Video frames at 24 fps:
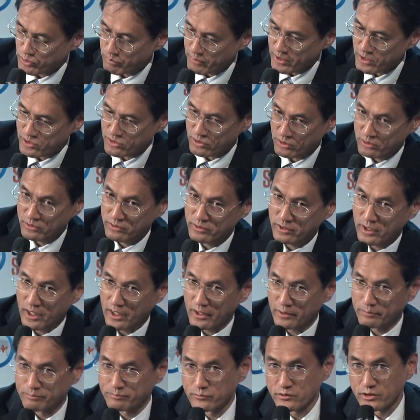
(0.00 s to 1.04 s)
you mentioned,
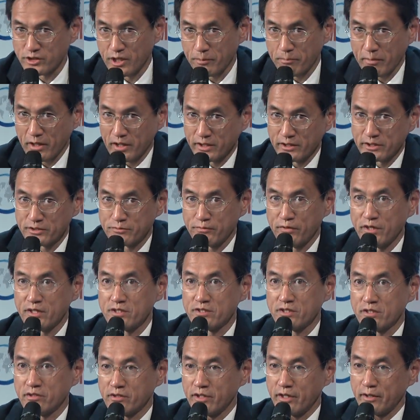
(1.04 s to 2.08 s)
Japan is
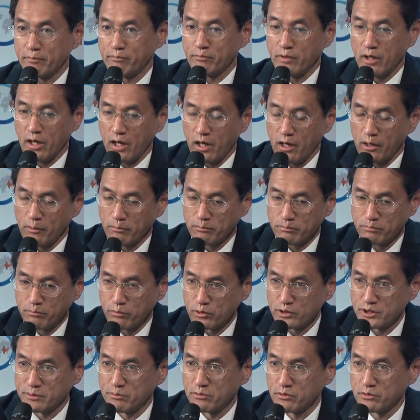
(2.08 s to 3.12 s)
facing the
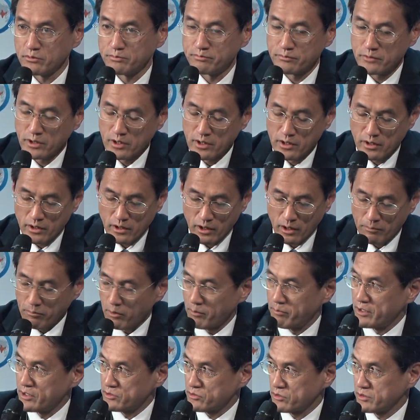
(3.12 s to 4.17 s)
possible
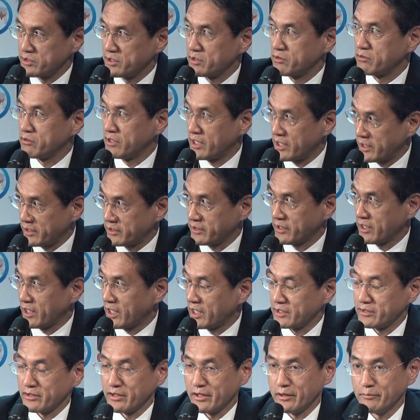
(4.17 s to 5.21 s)
population decline,
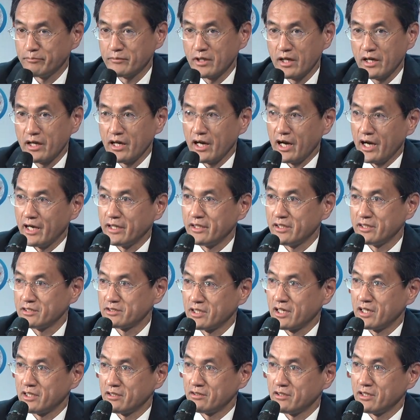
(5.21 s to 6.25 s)
and I
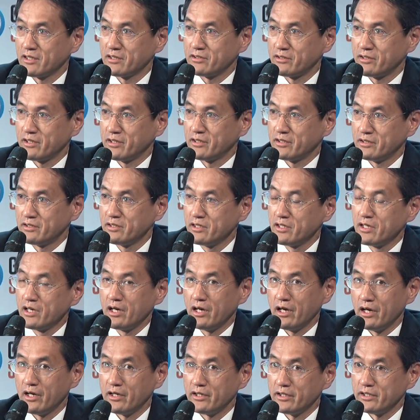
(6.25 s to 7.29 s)
understand that
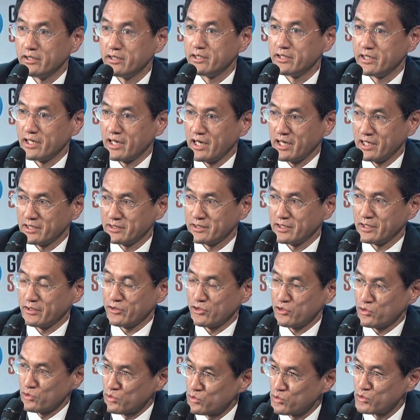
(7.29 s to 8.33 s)
India has a
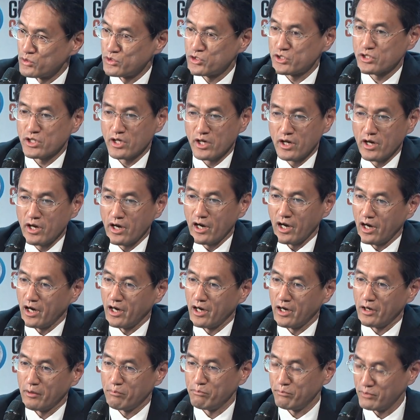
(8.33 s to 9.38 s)
huge,
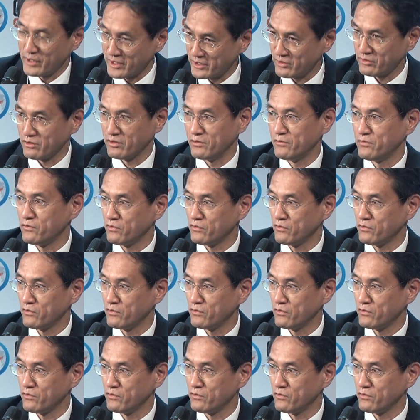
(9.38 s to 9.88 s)
plenty of